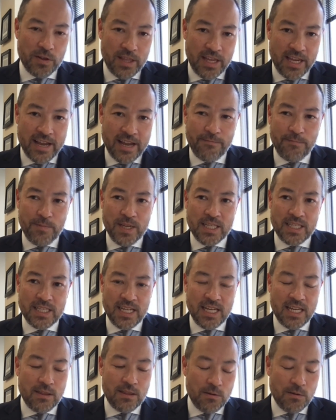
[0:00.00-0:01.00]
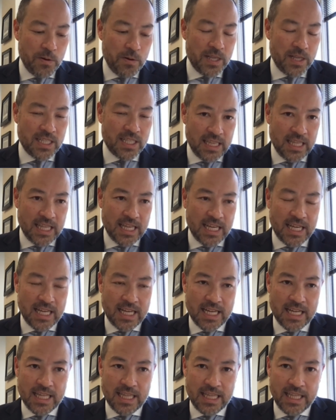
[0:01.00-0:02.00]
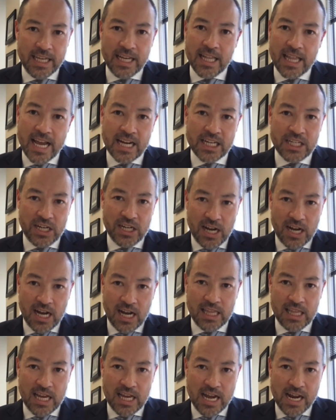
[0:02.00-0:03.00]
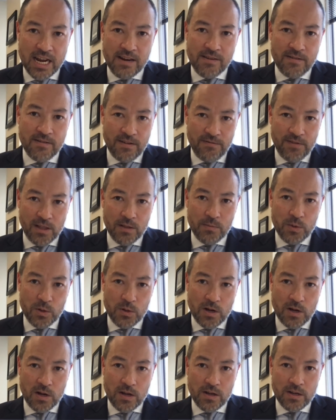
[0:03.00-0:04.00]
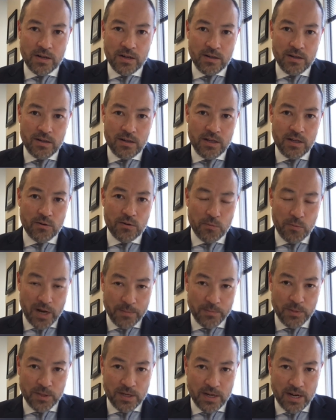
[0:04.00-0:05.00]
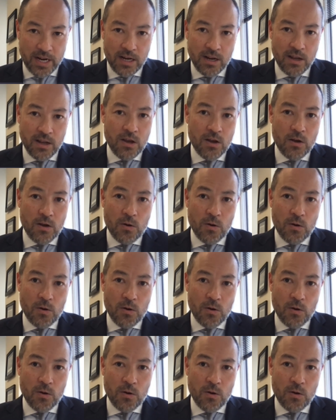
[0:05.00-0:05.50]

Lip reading: the FPC through its legal action hotline available on your website,